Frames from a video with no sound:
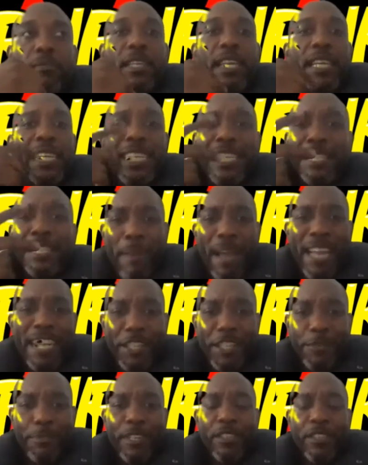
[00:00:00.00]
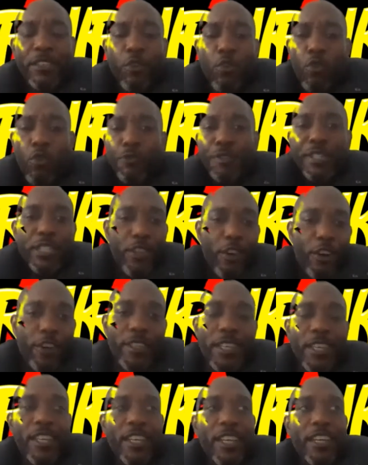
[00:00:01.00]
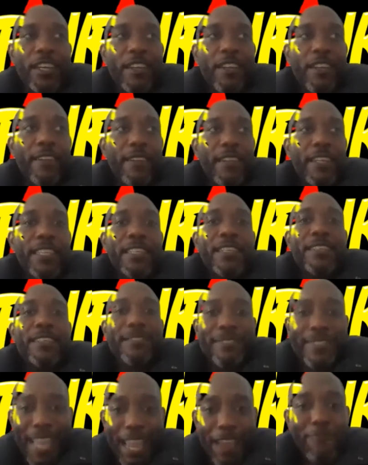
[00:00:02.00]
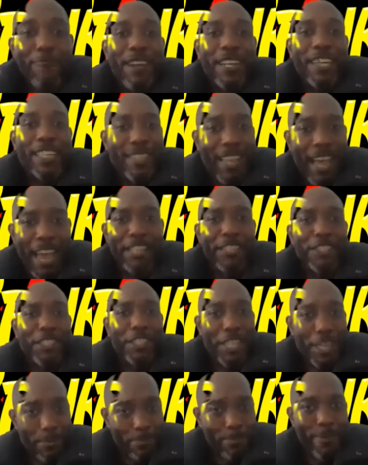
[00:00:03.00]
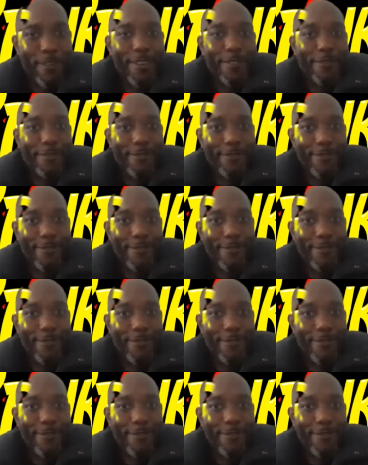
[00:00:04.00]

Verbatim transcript: his management, Corey Todd, they run a tight ship, bruv.